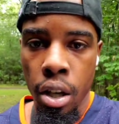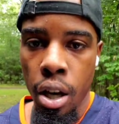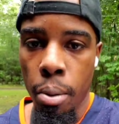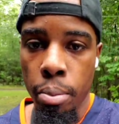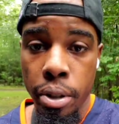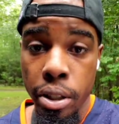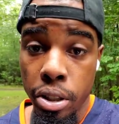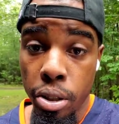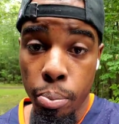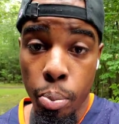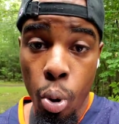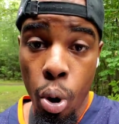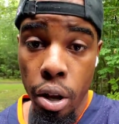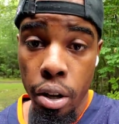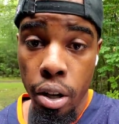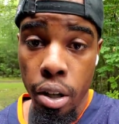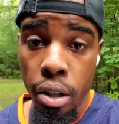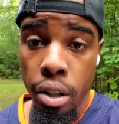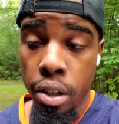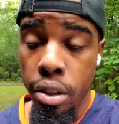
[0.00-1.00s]
I'm
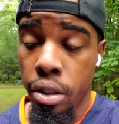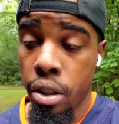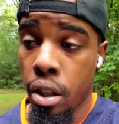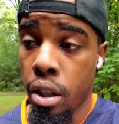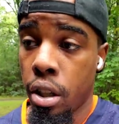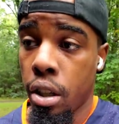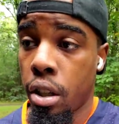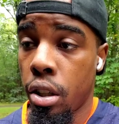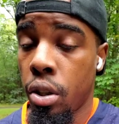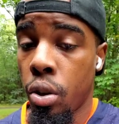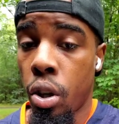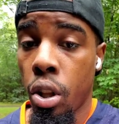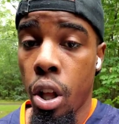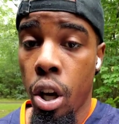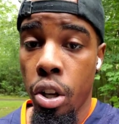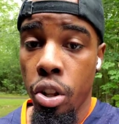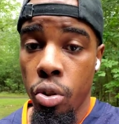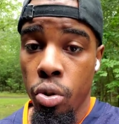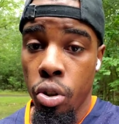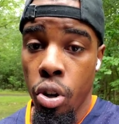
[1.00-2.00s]
disappointed because, you know, a
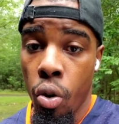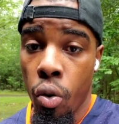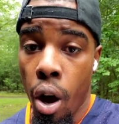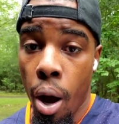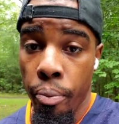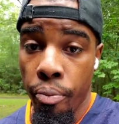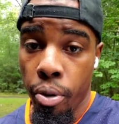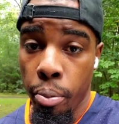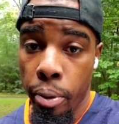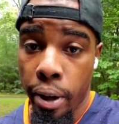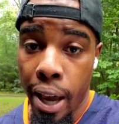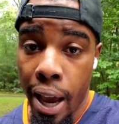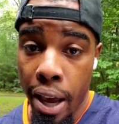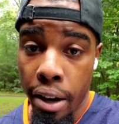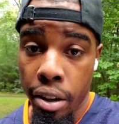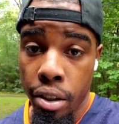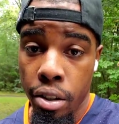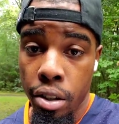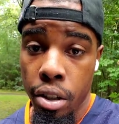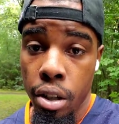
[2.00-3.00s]
lot of you know I'm from
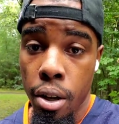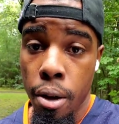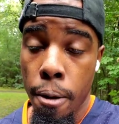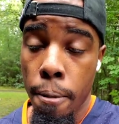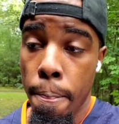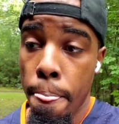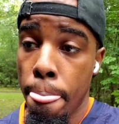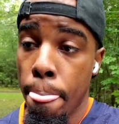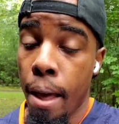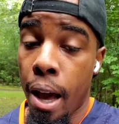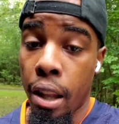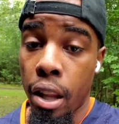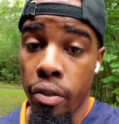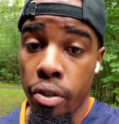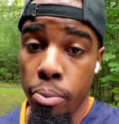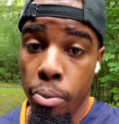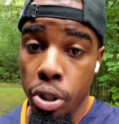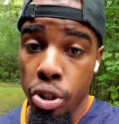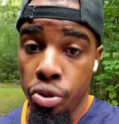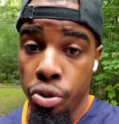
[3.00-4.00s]
Canada. I
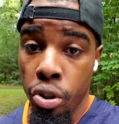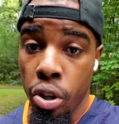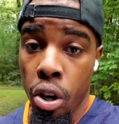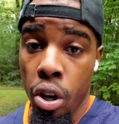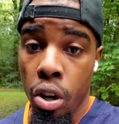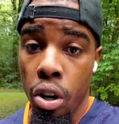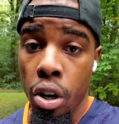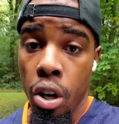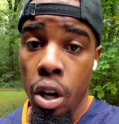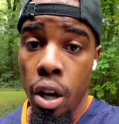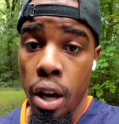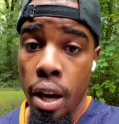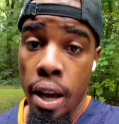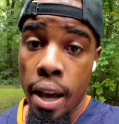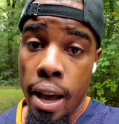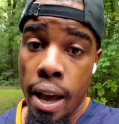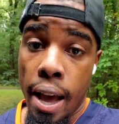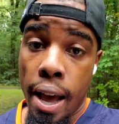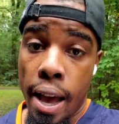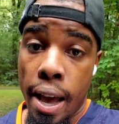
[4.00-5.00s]
live in Montreal.
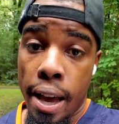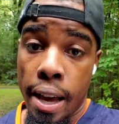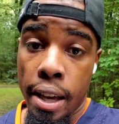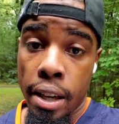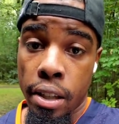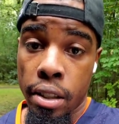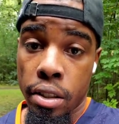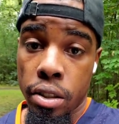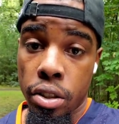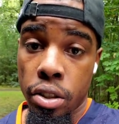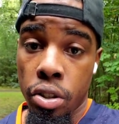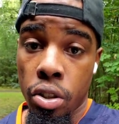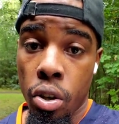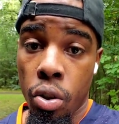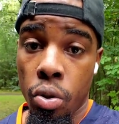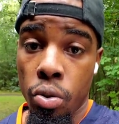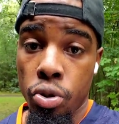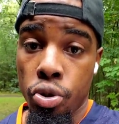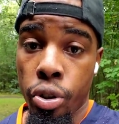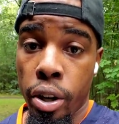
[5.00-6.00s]
And, you
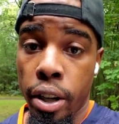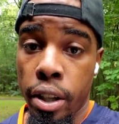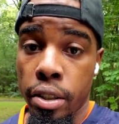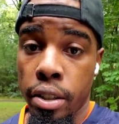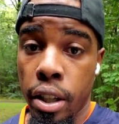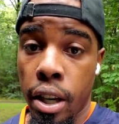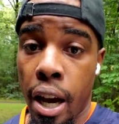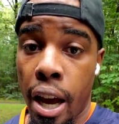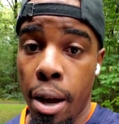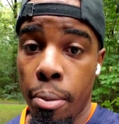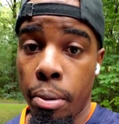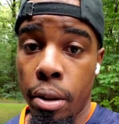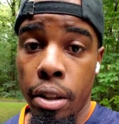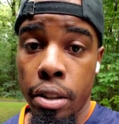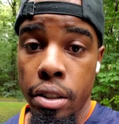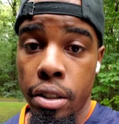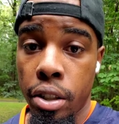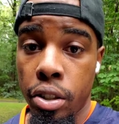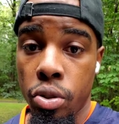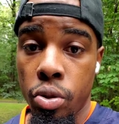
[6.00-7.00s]
know, Drake is a guy I've been
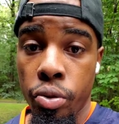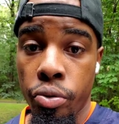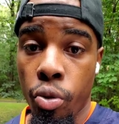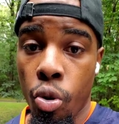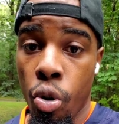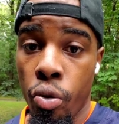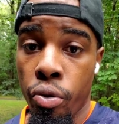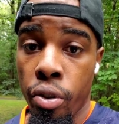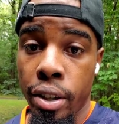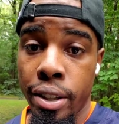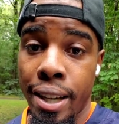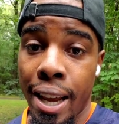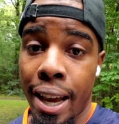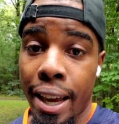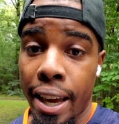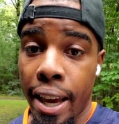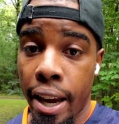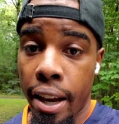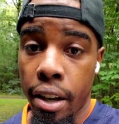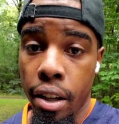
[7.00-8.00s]
listening to for over a
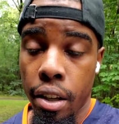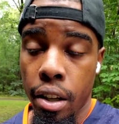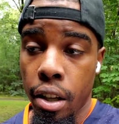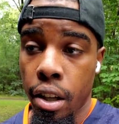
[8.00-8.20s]
decade.